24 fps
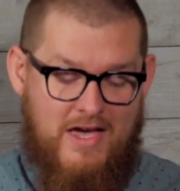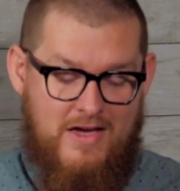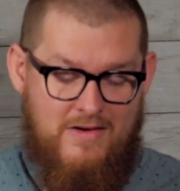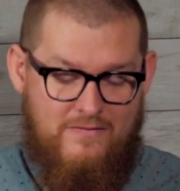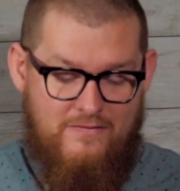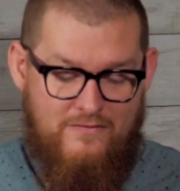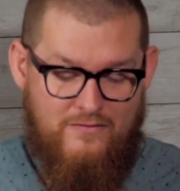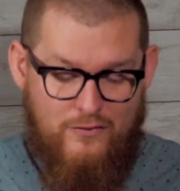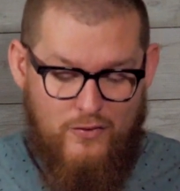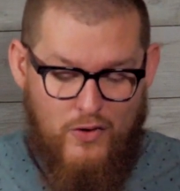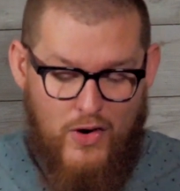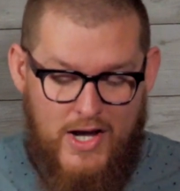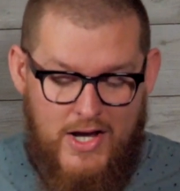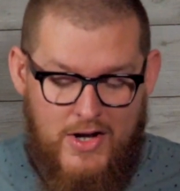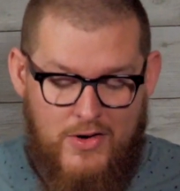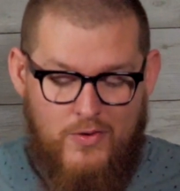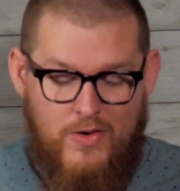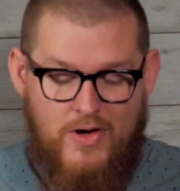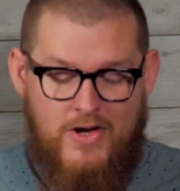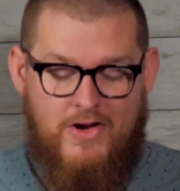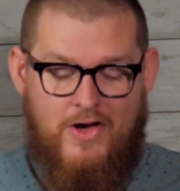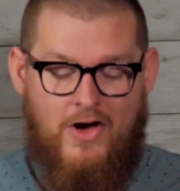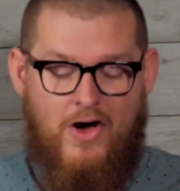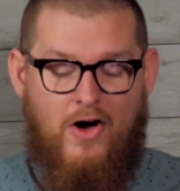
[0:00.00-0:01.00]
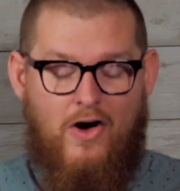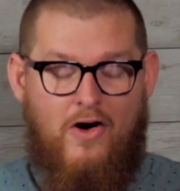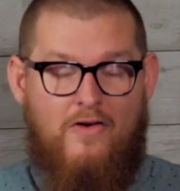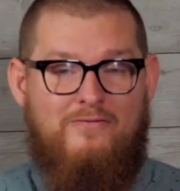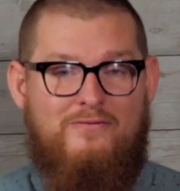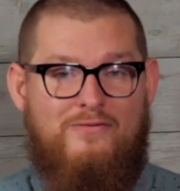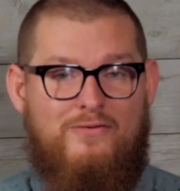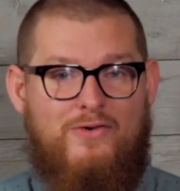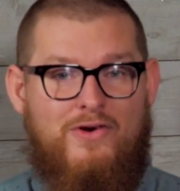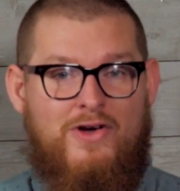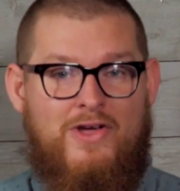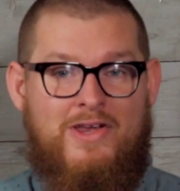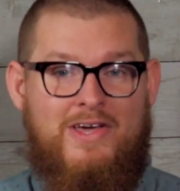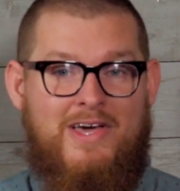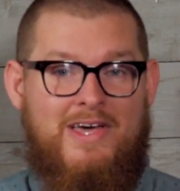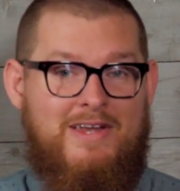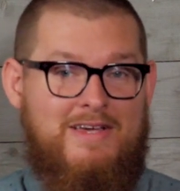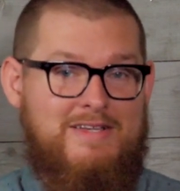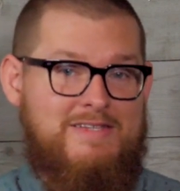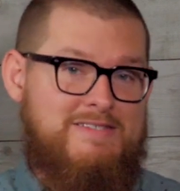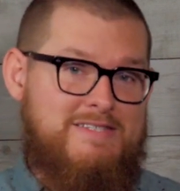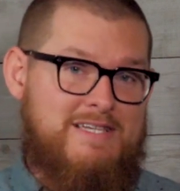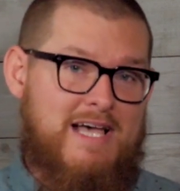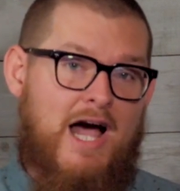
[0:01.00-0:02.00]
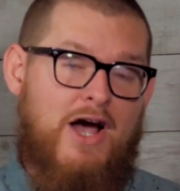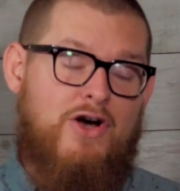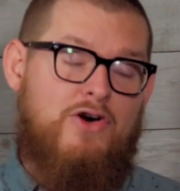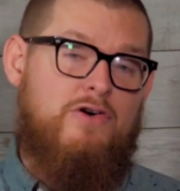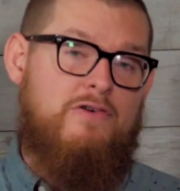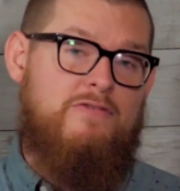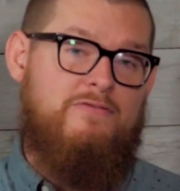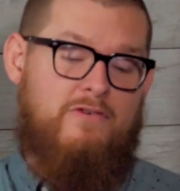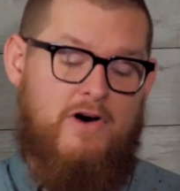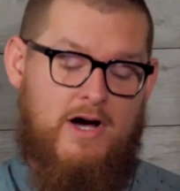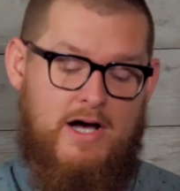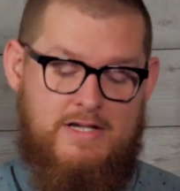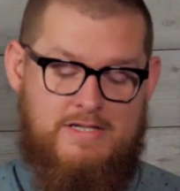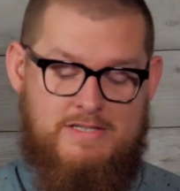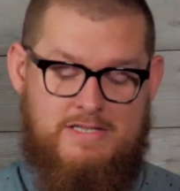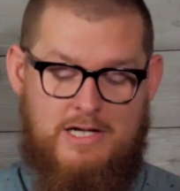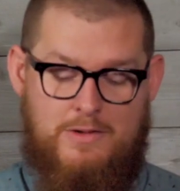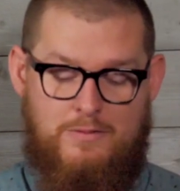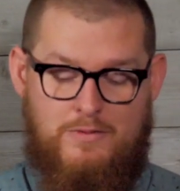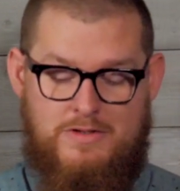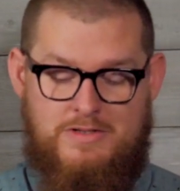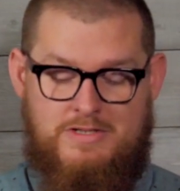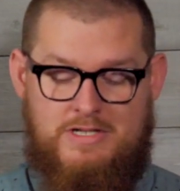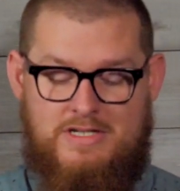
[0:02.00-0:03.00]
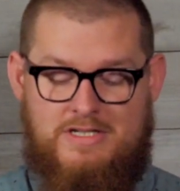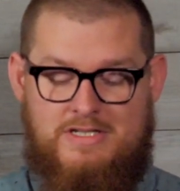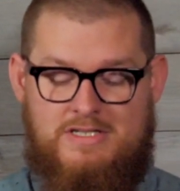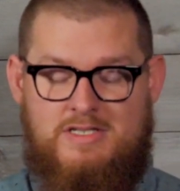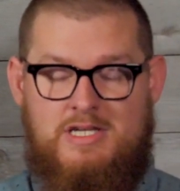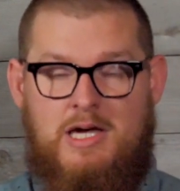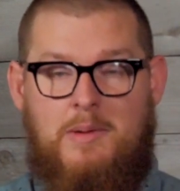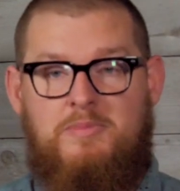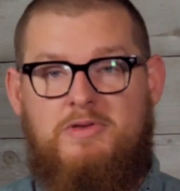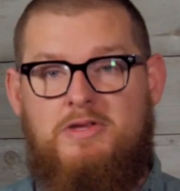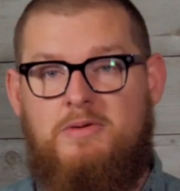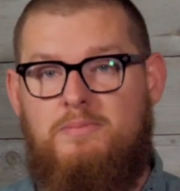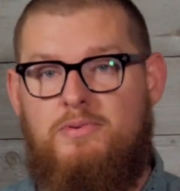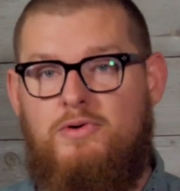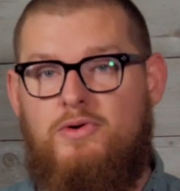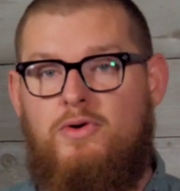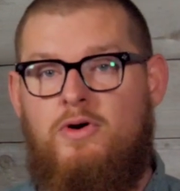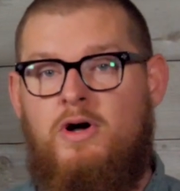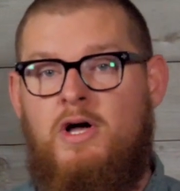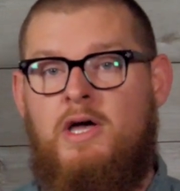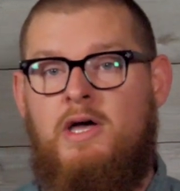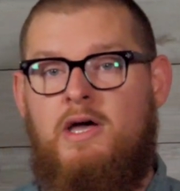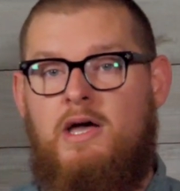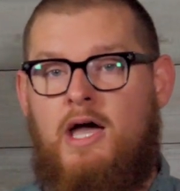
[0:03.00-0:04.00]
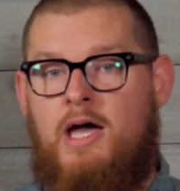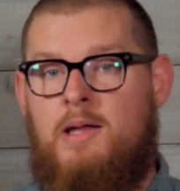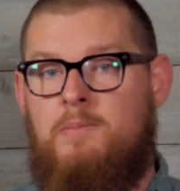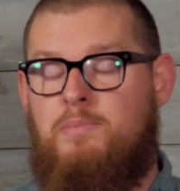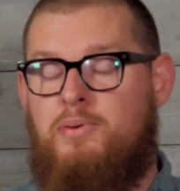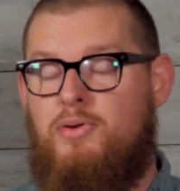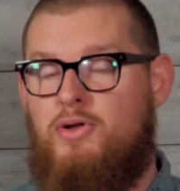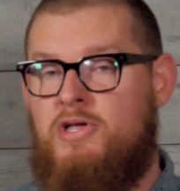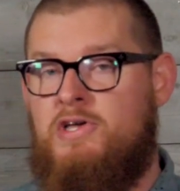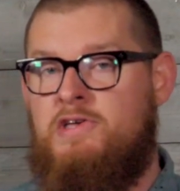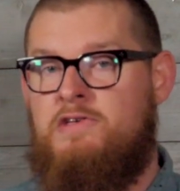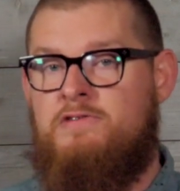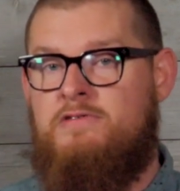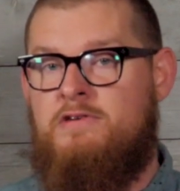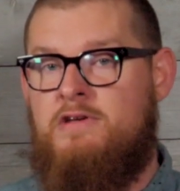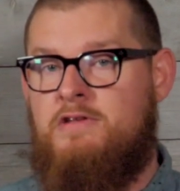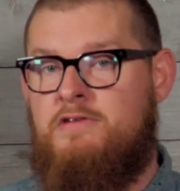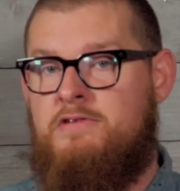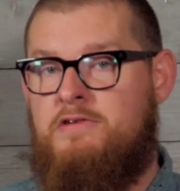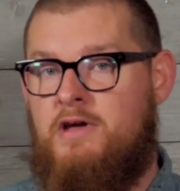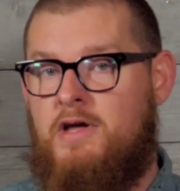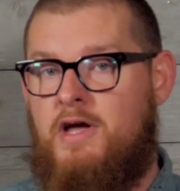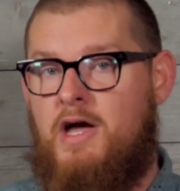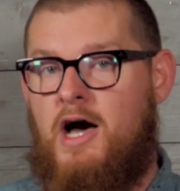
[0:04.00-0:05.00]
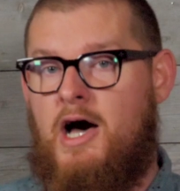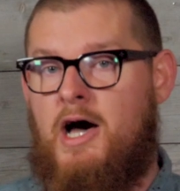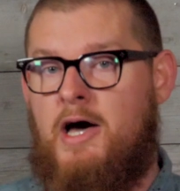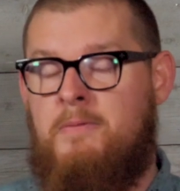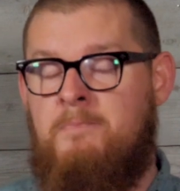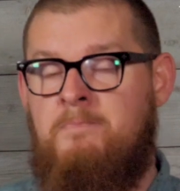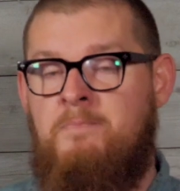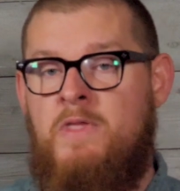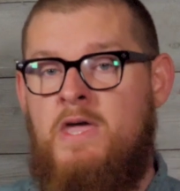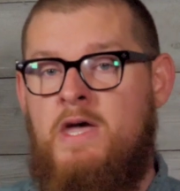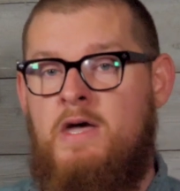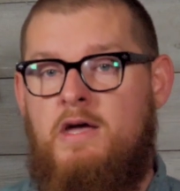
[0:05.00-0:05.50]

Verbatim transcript: a fragrant offering and a sacrifice that was acceptable and pleasing to God.